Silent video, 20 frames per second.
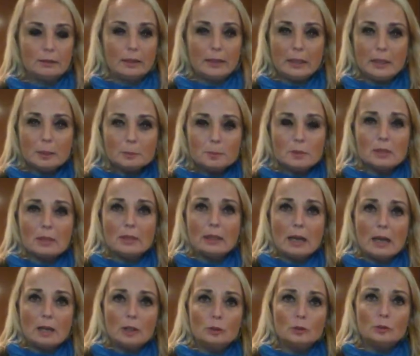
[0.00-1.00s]
trips
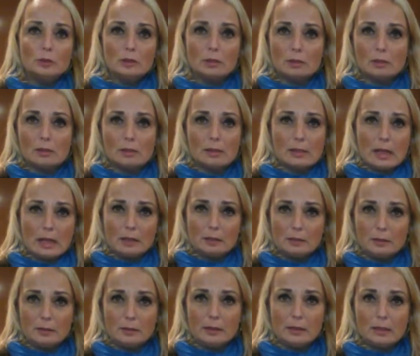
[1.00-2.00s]
around the
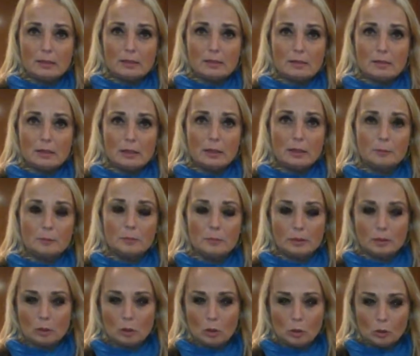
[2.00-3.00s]
southern
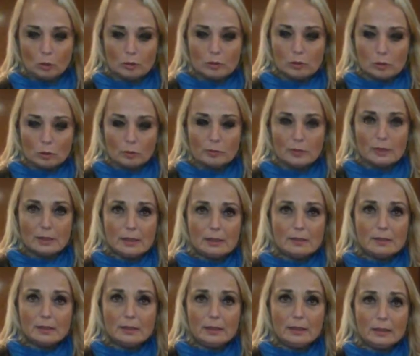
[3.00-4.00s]
eastern coast of
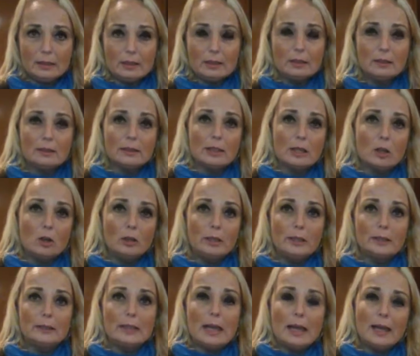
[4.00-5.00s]
Sicily, the
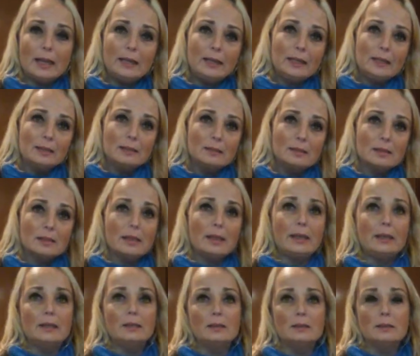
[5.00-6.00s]
Aeolian Islands
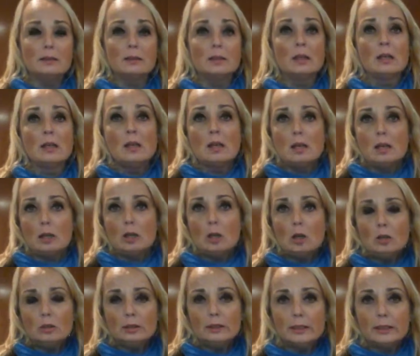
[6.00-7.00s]
and
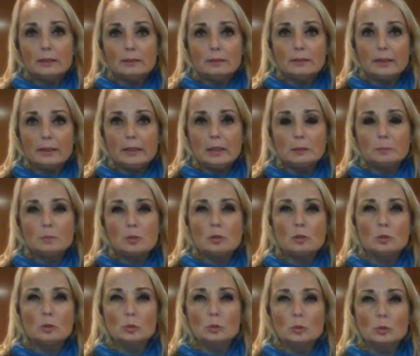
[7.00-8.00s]
longer
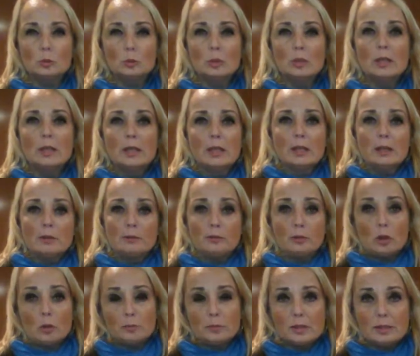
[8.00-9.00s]
trips to
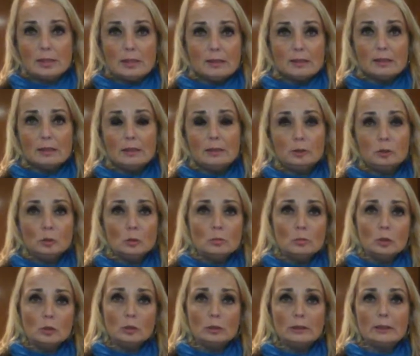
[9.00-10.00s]
from Sicily to
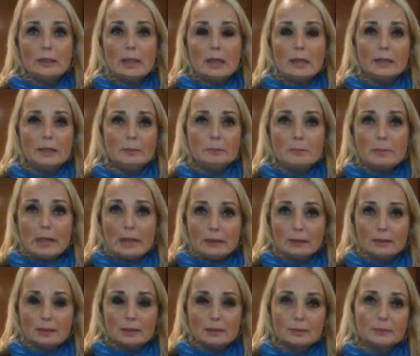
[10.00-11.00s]
Malta and
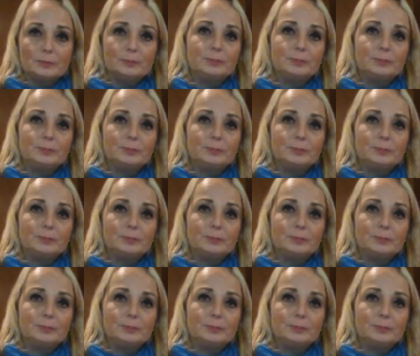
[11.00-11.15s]
back.